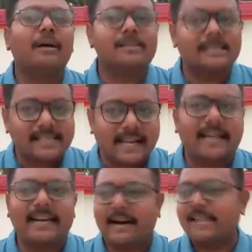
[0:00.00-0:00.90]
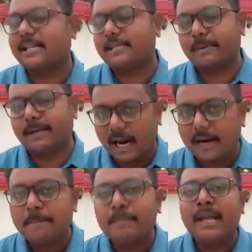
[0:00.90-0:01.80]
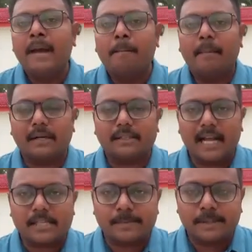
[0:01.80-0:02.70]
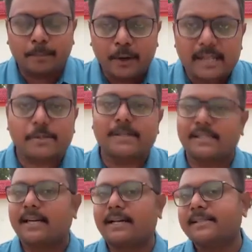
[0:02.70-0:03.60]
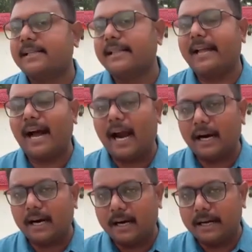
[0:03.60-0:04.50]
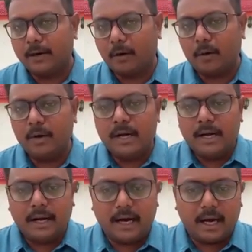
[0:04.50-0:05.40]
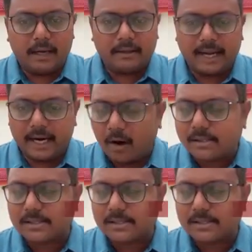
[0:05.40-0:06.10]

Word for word: the second arrest has been done. But as the police sources are concerned, they are, uh, you know. Uh, they are not